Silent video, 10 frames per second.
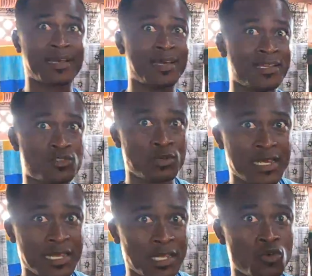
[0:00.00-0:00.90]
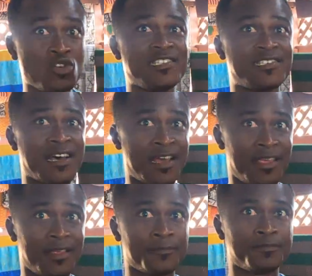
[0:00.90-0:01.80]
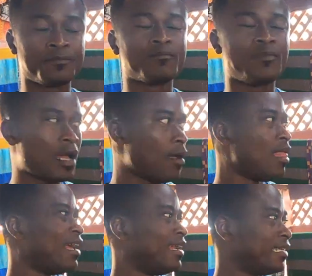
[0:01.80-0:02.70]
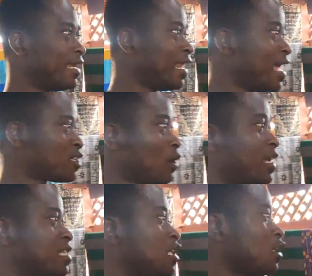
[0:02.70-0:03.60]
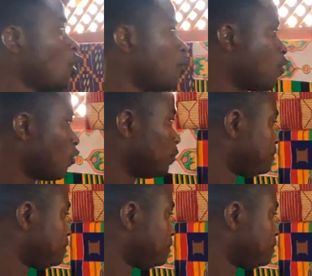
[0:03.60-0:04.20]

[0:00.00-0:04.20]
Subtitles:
the colors together, no design. Yeah. The next one is the double.